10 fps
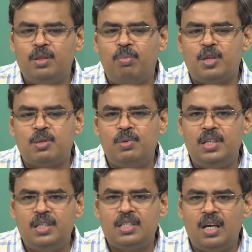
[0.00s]
the
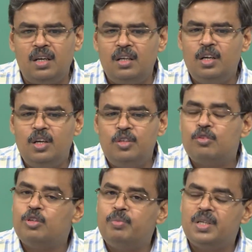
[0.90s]
possibilities are you
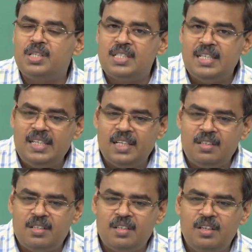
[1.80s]
could be
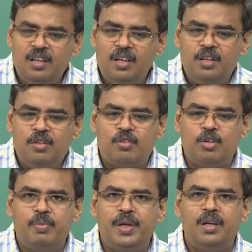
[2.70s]
resilient, you
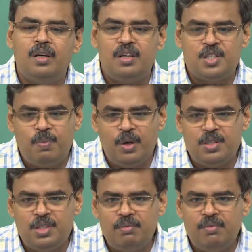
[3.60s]
could be
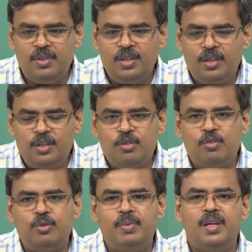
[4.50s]
responsive, you could be